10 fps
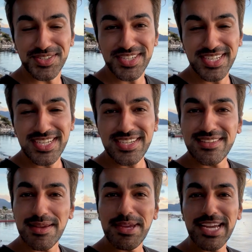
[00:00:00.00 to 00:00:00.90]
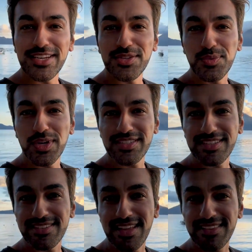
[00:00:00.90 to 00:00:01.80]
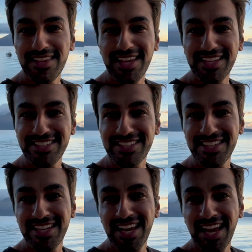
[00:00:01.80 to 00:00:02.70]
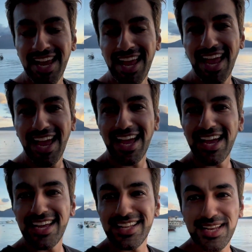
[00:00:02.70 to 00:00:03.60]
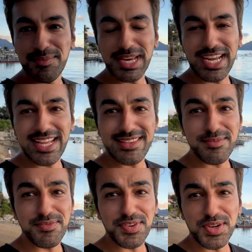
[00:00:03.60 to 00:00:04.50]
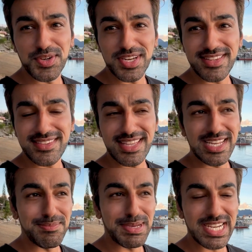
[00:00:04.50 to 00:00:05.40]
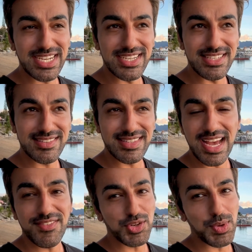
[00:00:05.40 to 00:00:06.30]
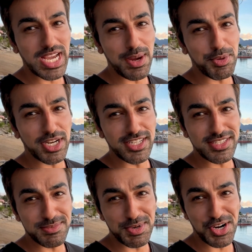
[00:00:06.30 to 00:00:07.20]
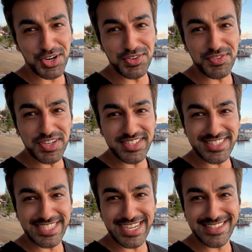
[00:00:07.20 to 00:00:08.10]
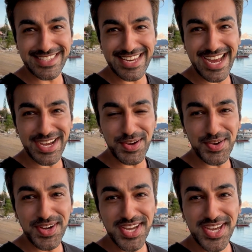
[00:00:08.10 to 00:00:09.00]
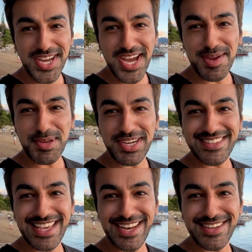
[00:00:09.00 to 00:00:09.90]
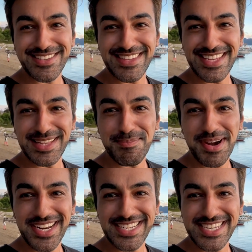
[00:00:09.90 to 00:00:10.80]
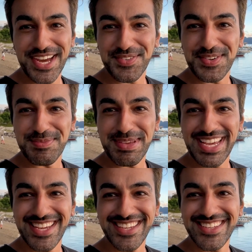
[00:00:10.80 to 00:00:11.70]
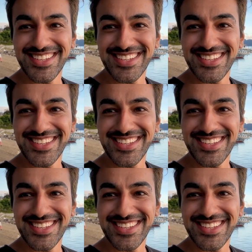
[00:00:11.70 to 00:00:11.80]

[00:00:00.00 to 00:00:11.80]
So I'm here to watch the sunset, and I'm gonna get some food and sleep because I have to wake up early tomorrow for Chichicastenango. Hope you're excited to see the market town with me.